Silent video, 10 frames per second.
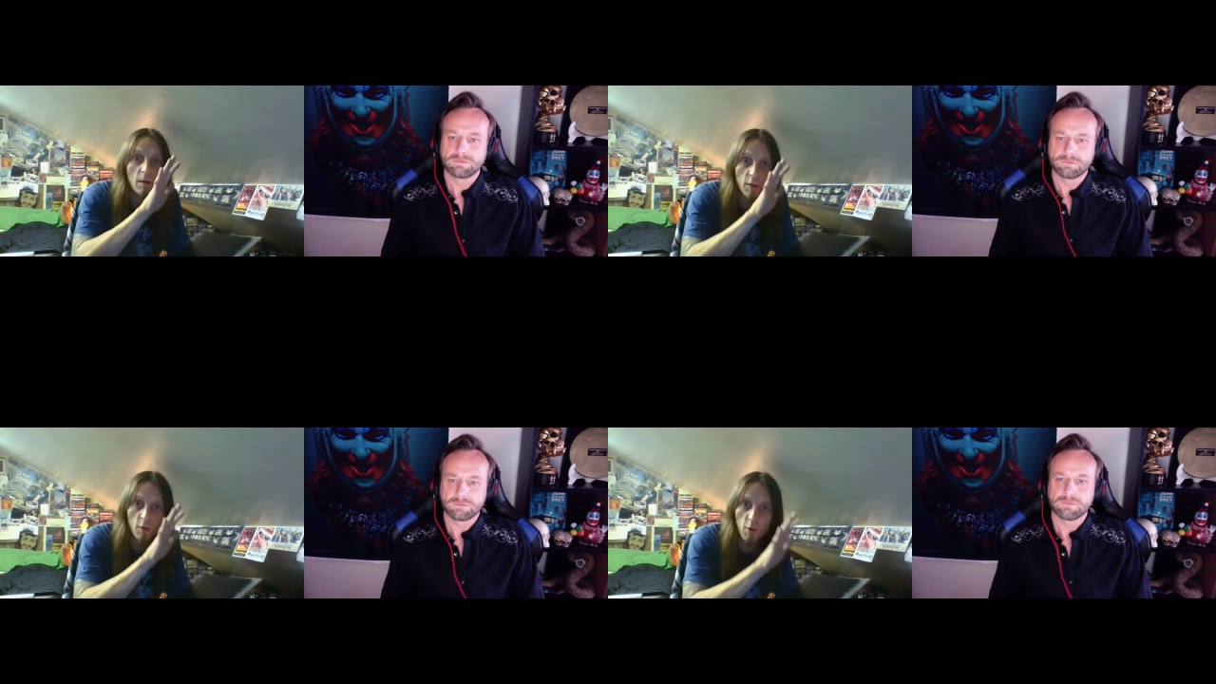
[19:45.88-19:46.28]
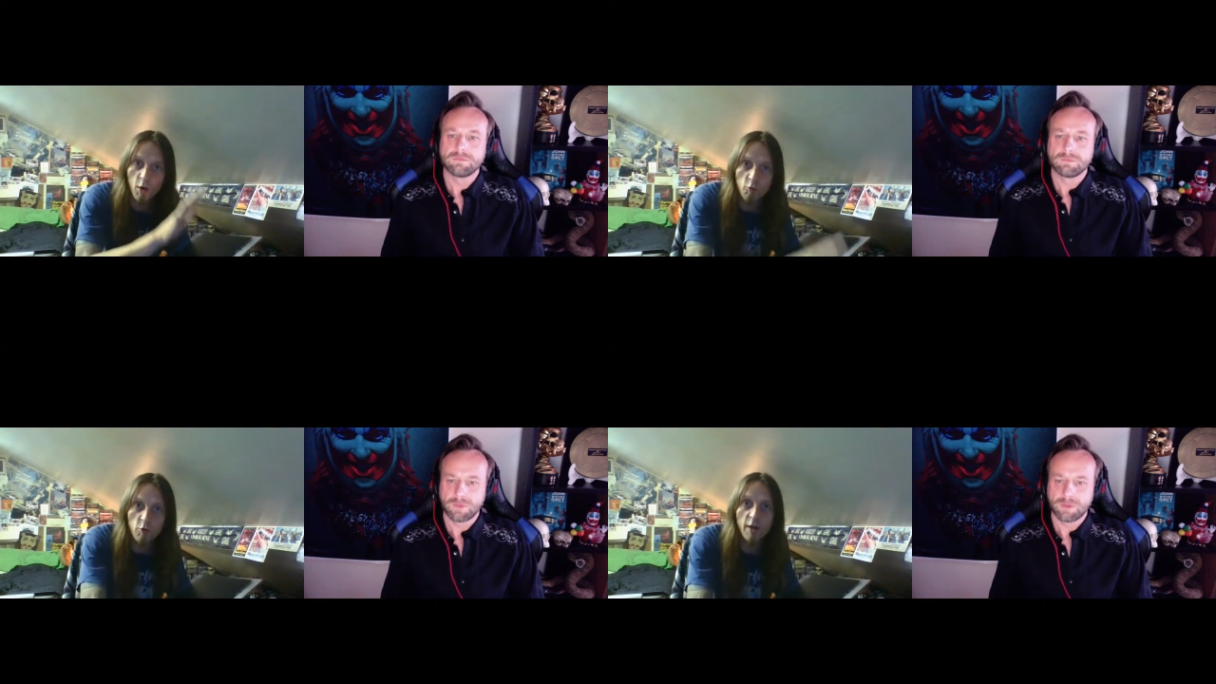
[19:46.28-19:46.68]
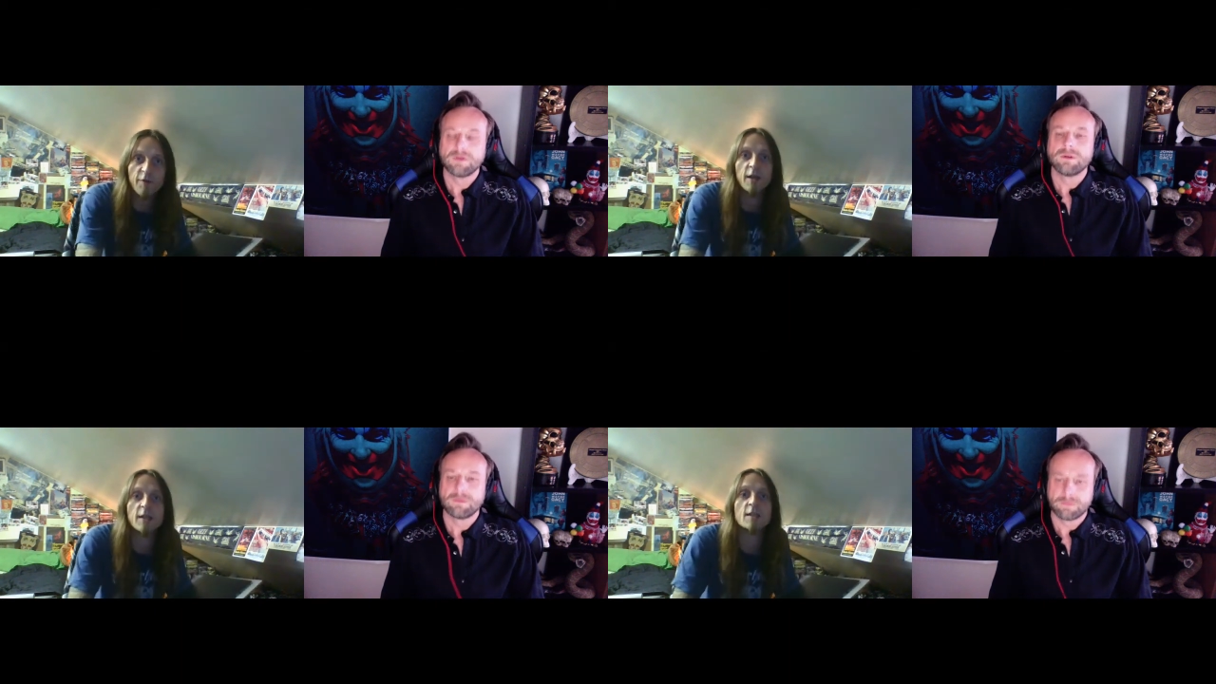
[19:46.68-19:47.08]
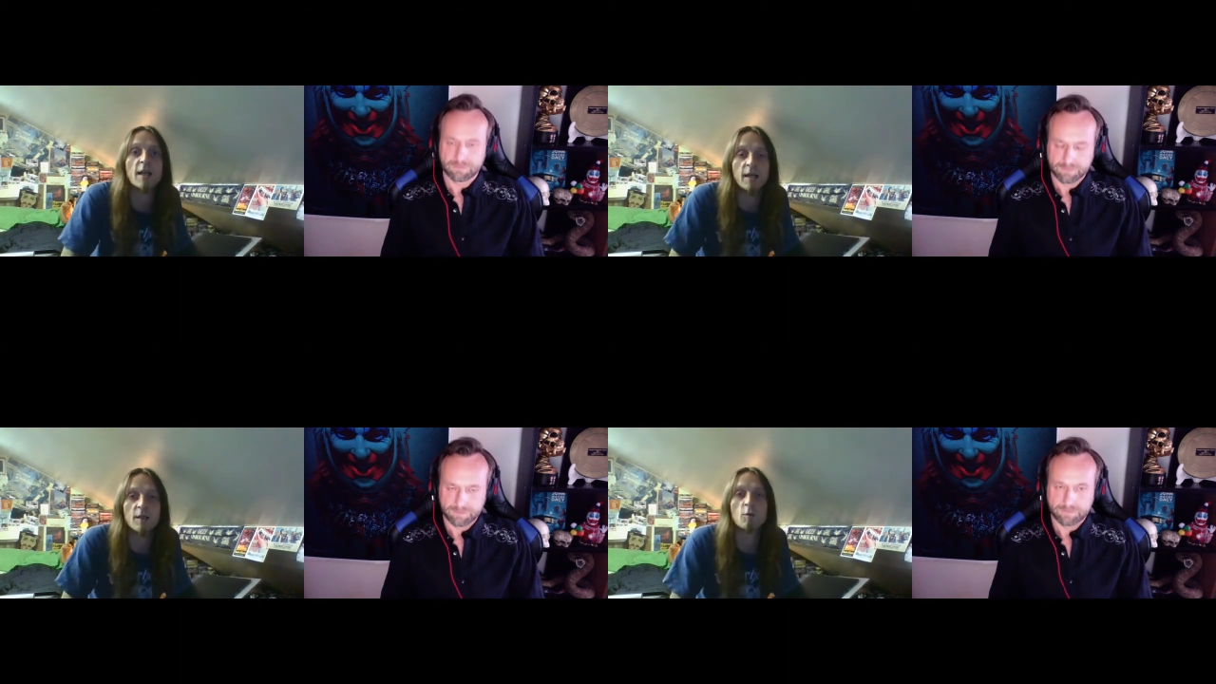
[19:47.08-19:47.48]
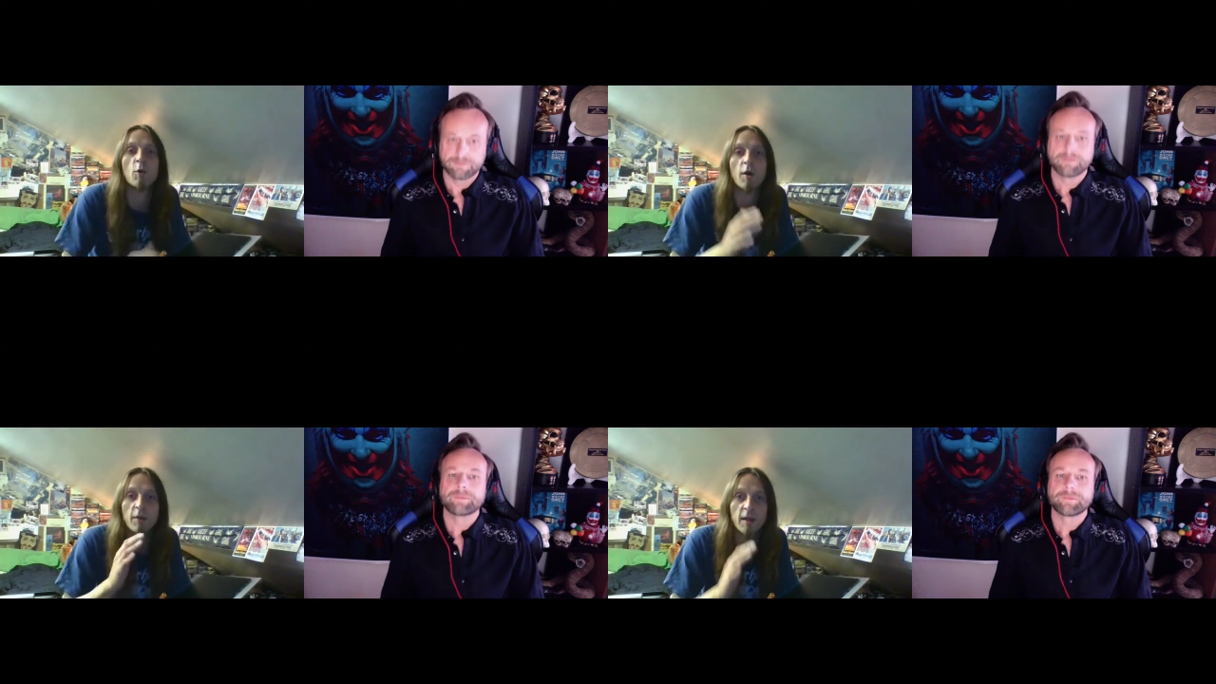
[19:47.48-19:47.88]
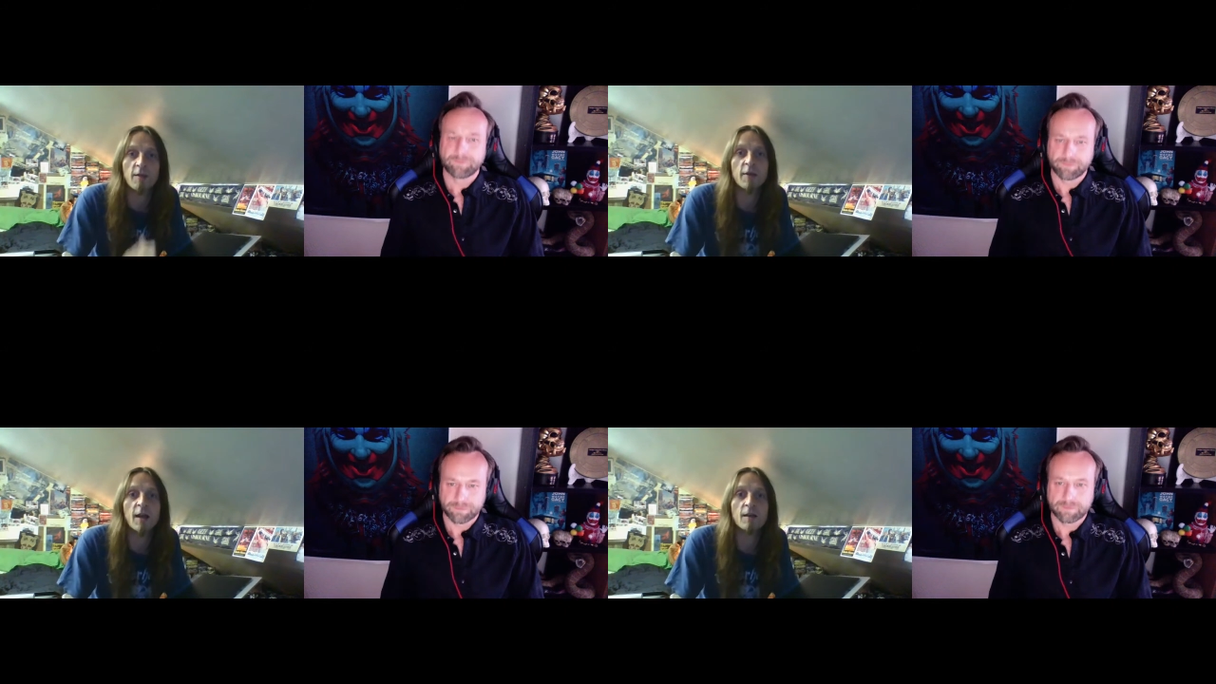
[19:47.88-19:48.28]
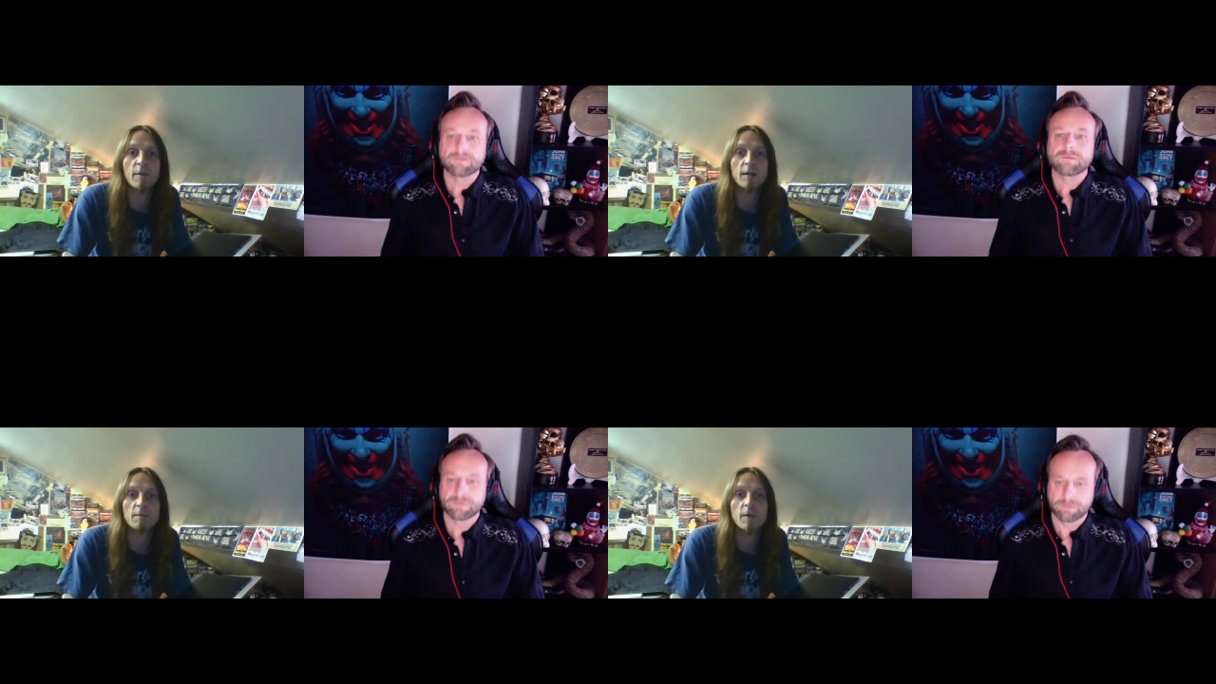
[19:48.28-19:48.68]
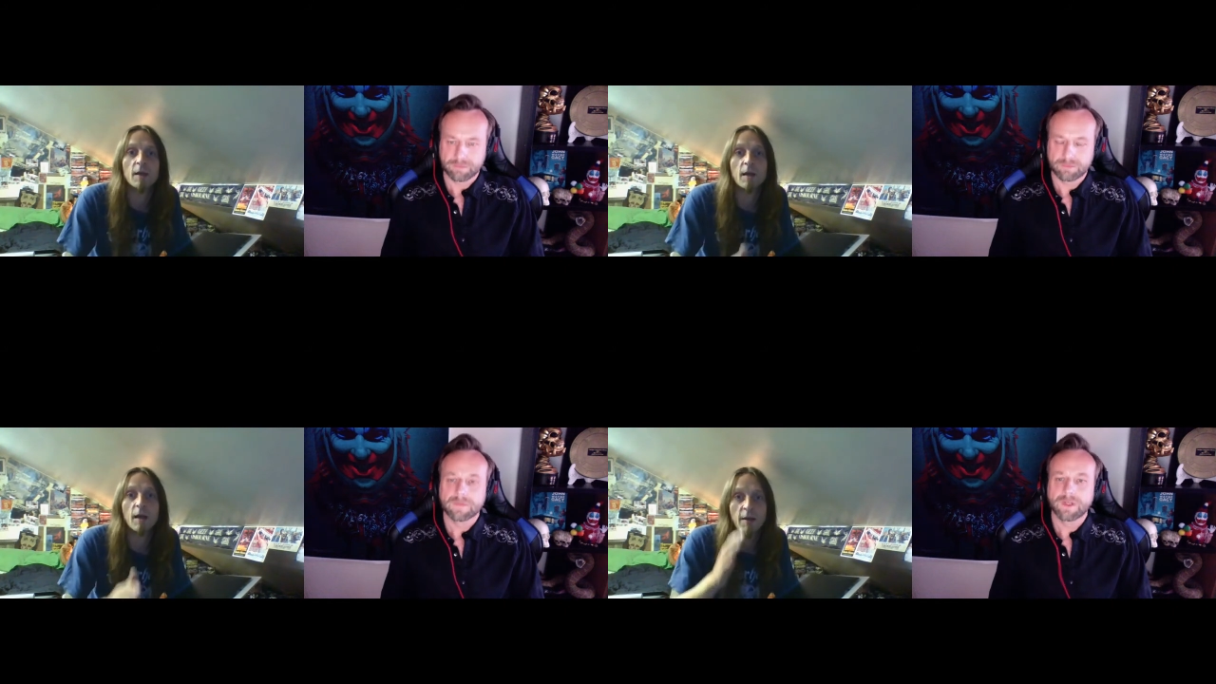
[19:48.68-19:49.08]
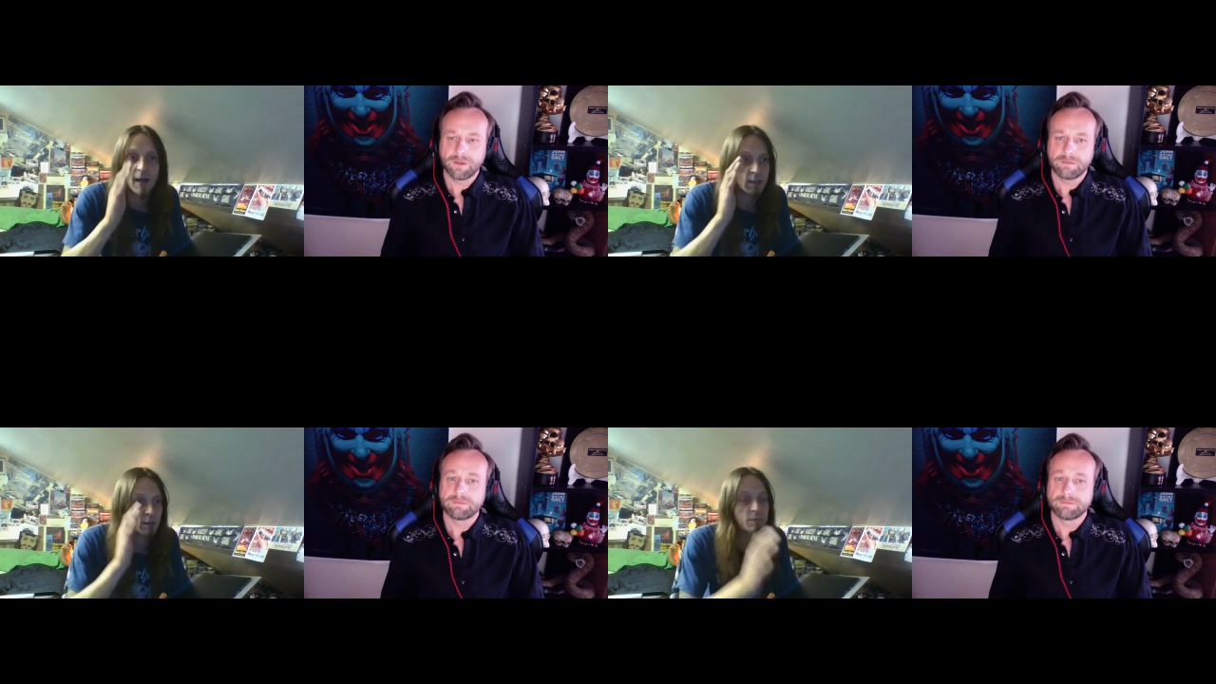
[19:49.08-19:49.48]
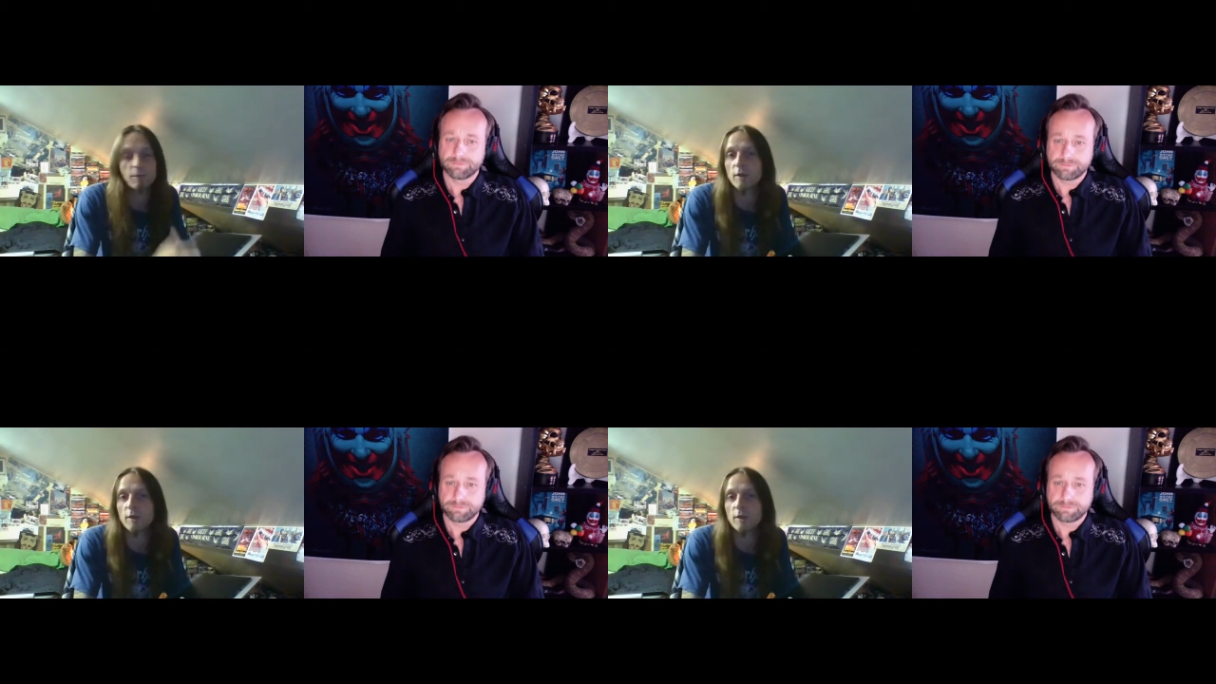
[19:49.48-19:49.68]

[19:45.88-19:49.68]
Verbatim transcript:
Speaker 1: you know, horrific side to what they have done, man. And that's